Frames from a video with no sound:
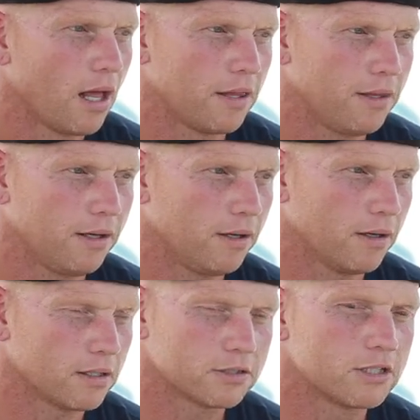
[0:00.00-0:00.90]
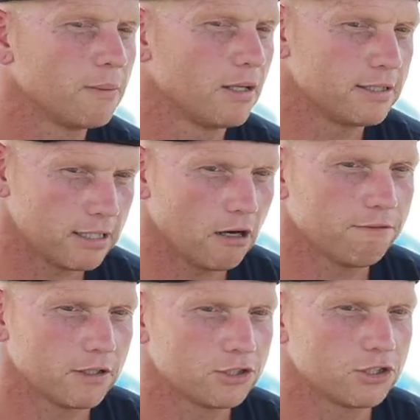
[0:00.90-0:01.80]
I think you're extremely
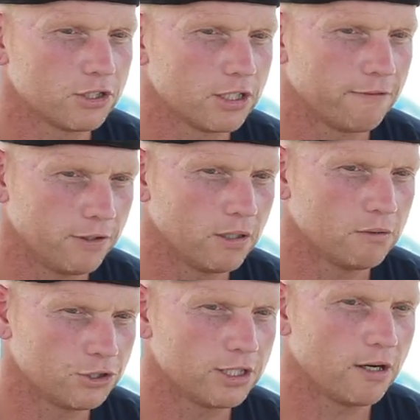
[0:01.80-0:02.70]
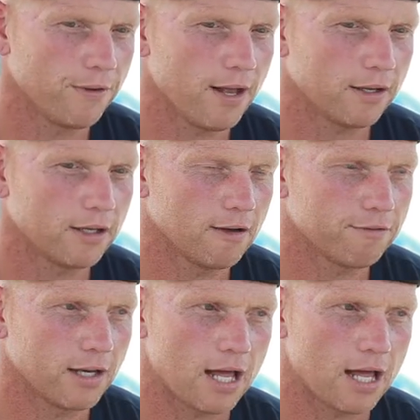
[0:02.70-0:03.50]
selfish if you don't share that gift.